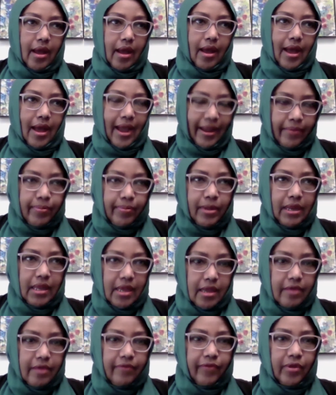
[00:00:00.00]
I
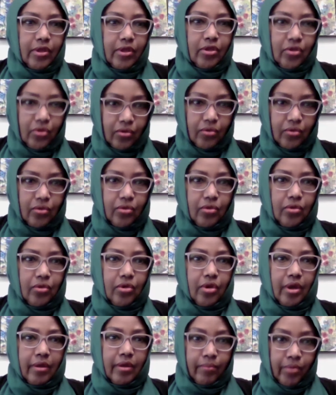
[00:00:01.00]
believe
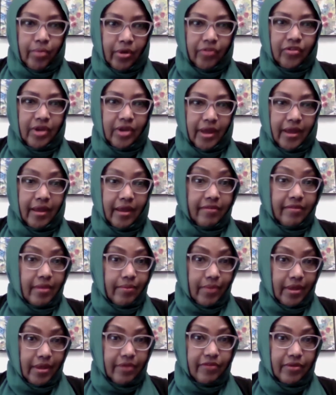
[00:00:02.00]
Bosnia has
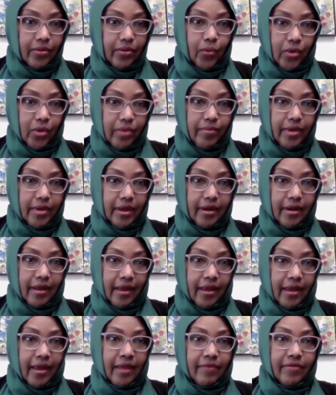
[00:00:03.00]
amazing women,
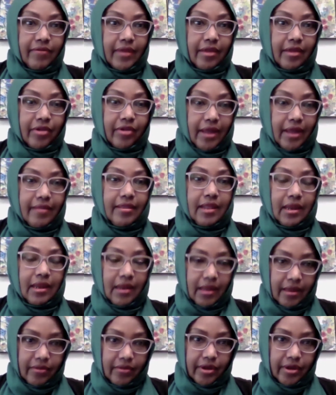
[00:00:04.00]
has great
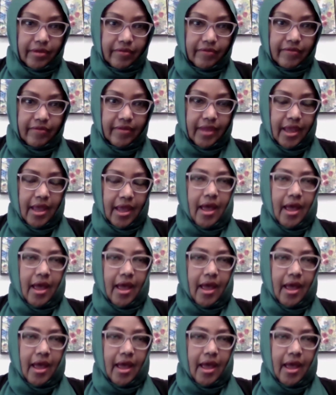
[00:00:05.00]
leaders.